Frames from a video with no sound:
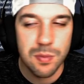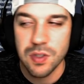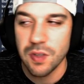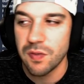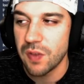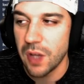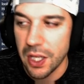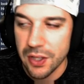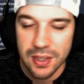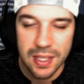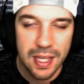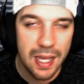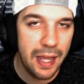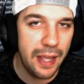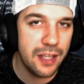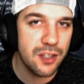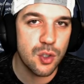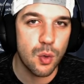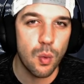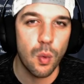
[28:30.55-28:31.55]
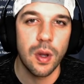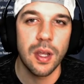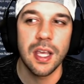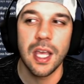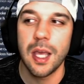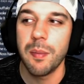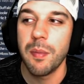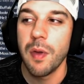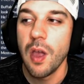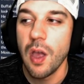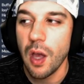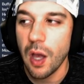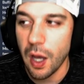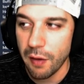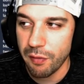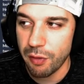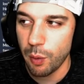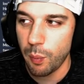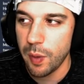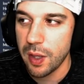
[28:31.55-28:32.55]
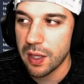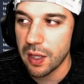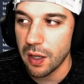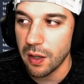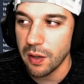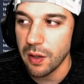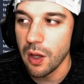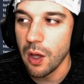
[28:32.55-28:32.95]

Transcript: if not the highest scoring game of the weekend.